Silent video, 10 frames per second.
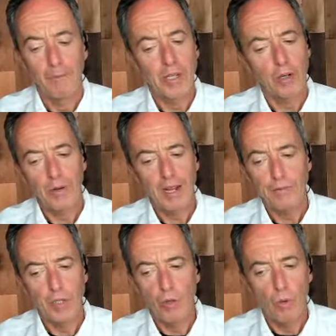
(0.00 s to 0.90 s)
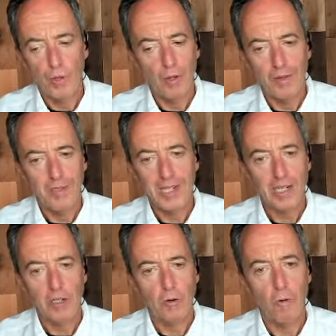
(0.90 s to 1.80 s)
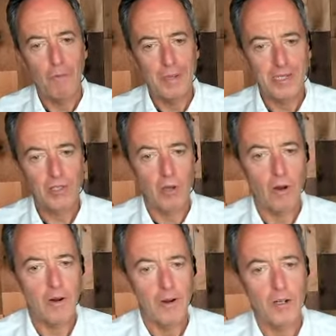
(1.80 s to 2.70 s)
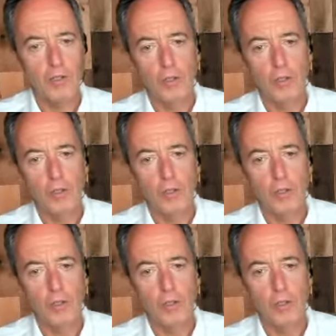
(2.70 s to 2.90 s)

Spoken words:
You don't have to know what all the technical bits are,